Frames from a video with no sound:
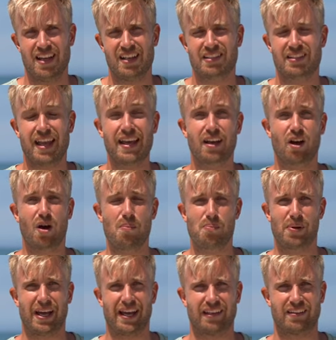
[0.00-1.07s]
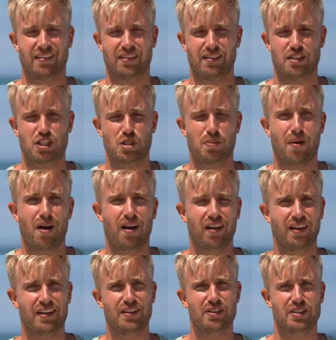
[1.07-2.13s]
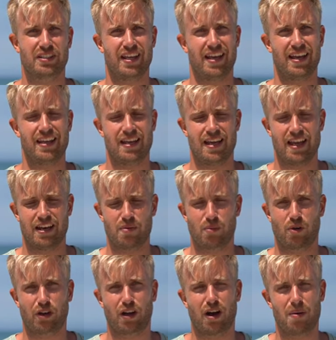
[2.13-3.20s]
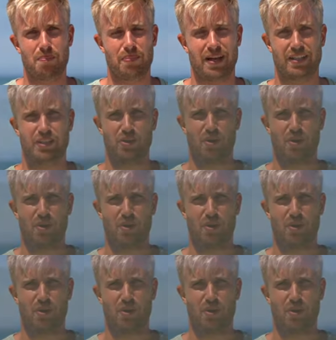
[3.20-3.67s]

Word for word: Stay compact. The smaller you stay and the more compact